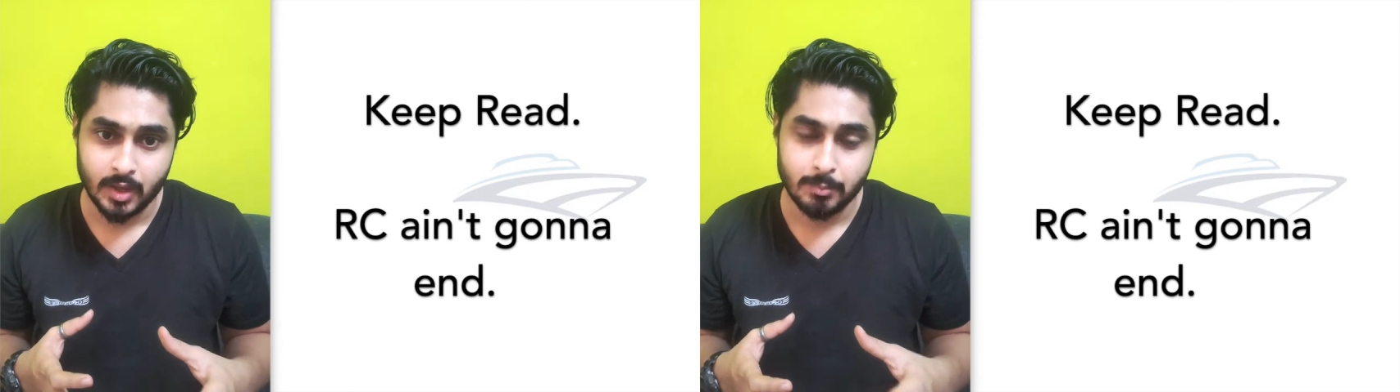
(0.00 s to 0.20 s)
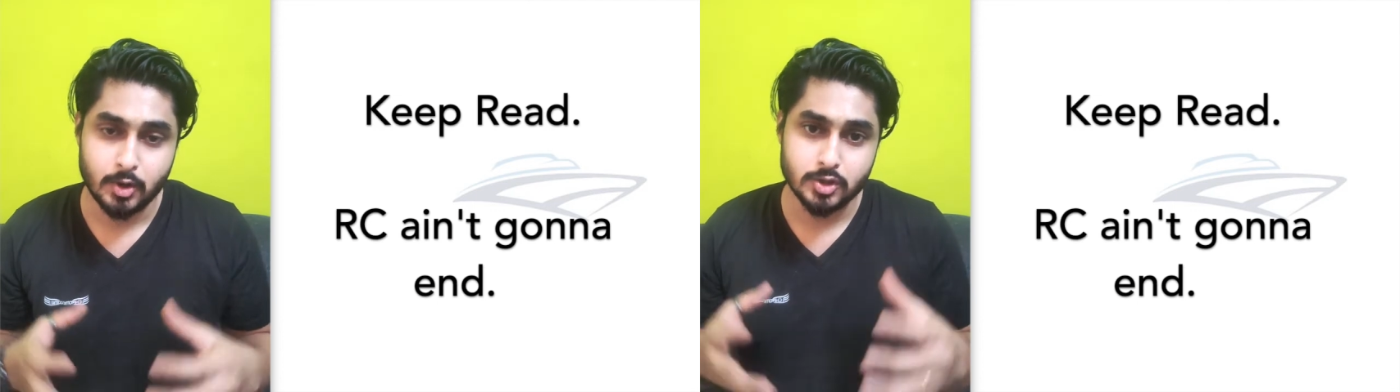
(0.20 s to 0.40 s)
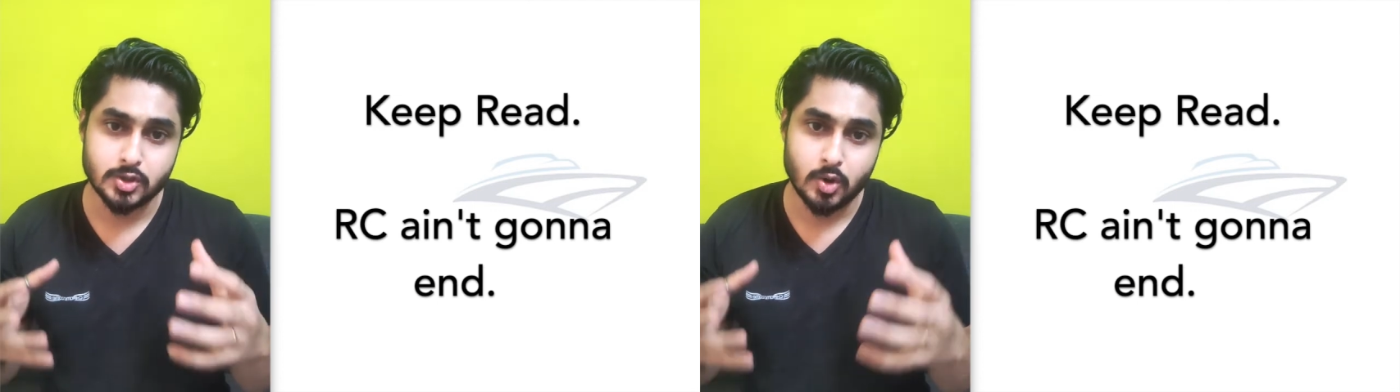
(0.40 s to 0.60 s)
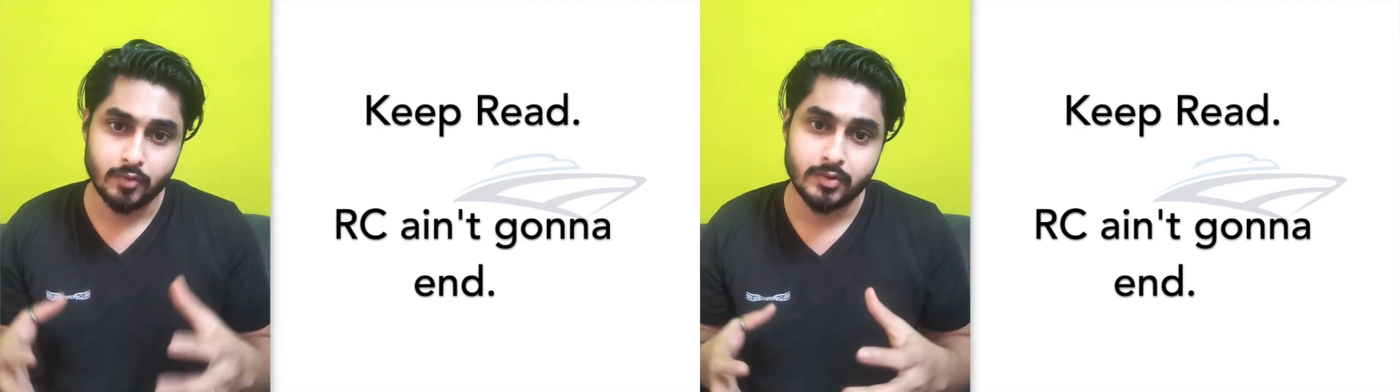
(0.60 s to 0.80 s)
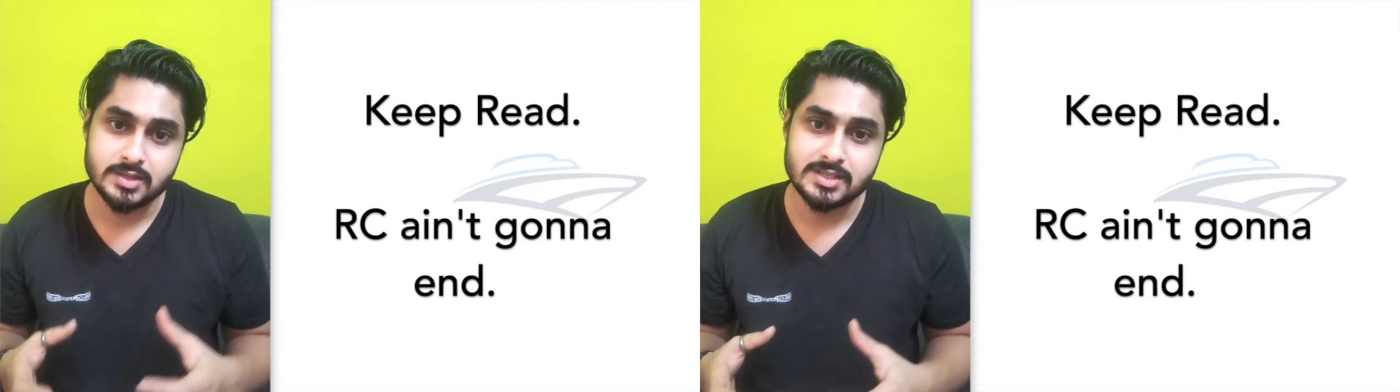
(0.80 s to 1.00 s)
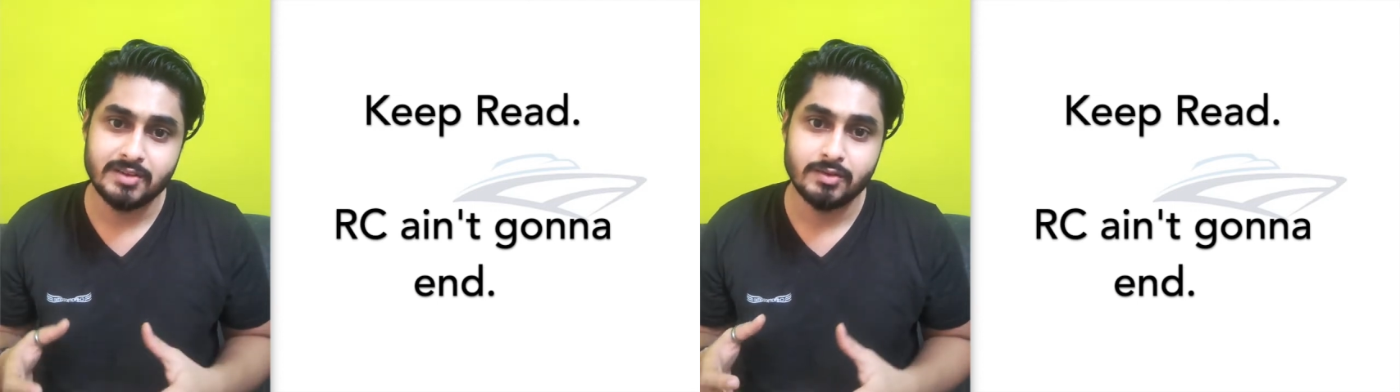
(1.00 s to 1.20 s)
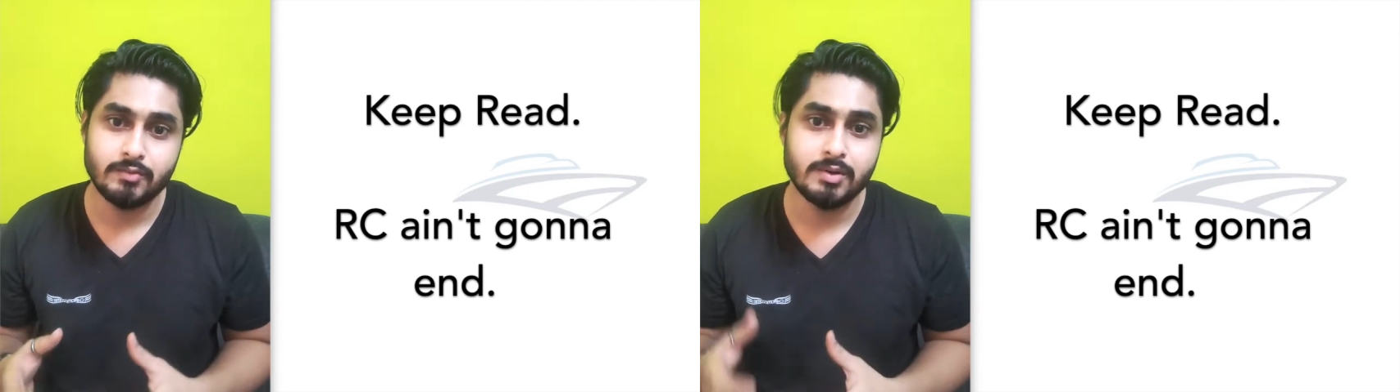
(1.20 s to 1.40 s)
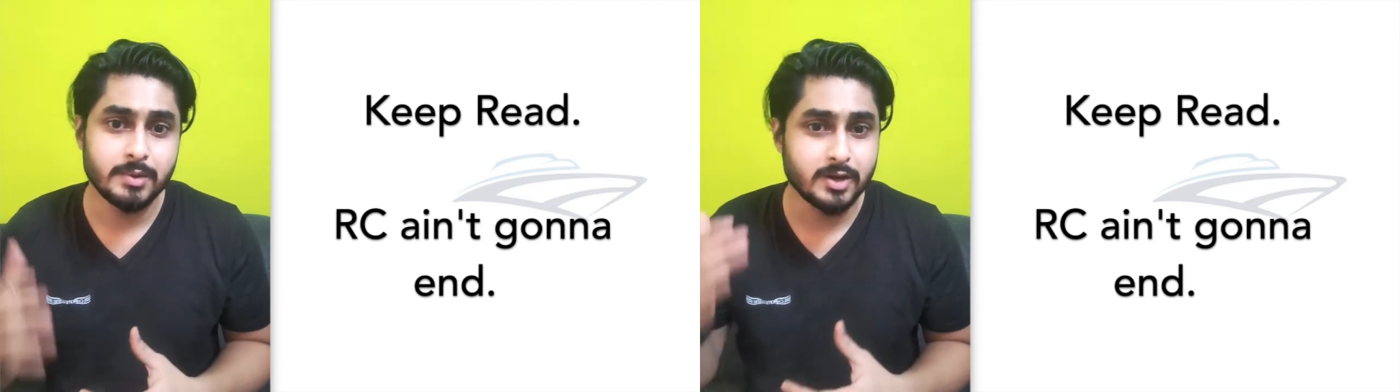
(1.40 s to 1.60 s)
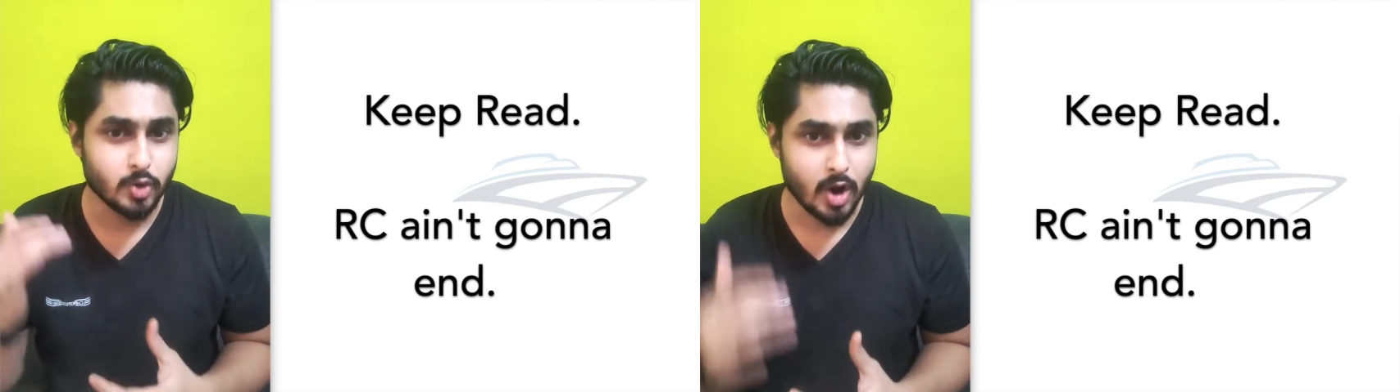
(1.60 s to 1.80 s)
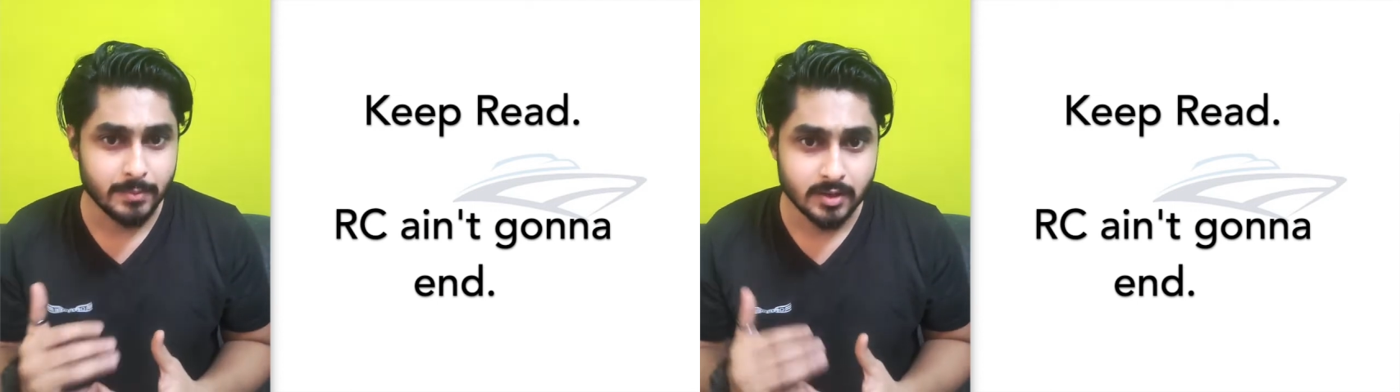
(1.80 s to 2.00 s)
because the confidence level will be
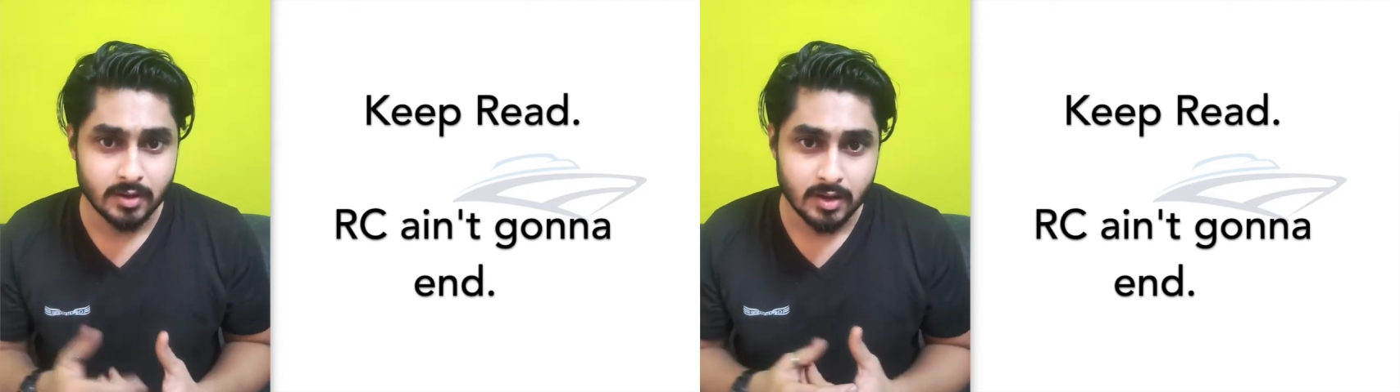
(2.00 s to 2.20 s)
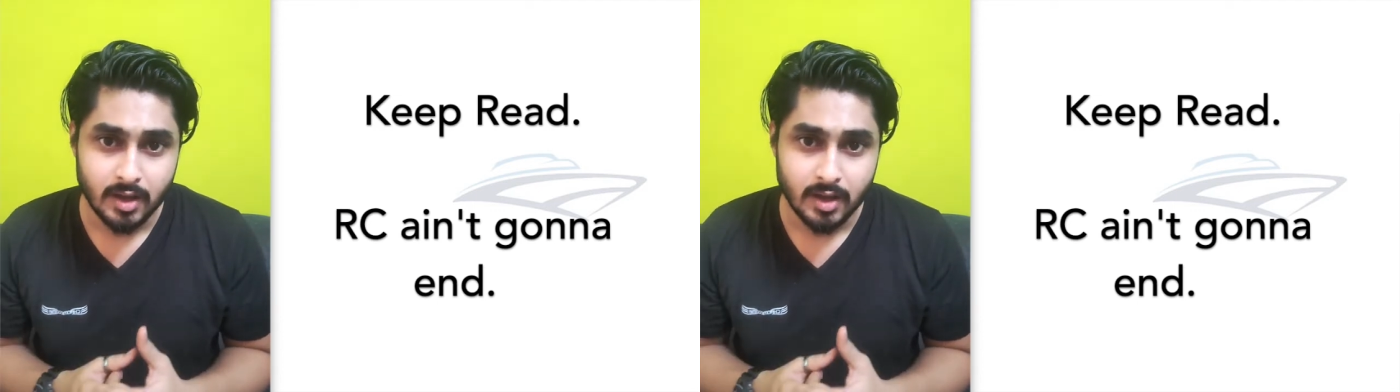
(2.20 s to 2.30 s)
dropped,